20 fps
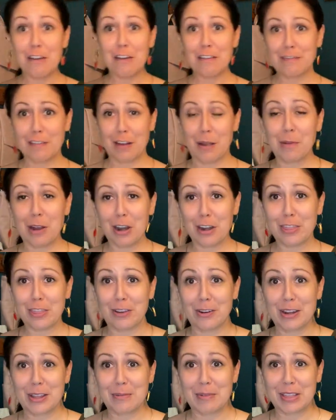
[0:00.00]
from our
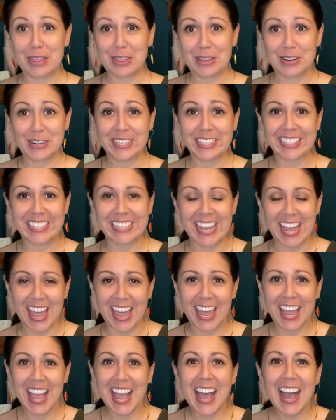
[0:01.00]
31
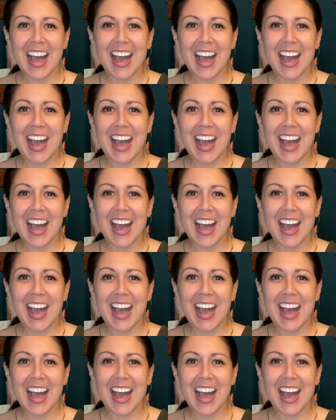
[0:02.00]
Thursday.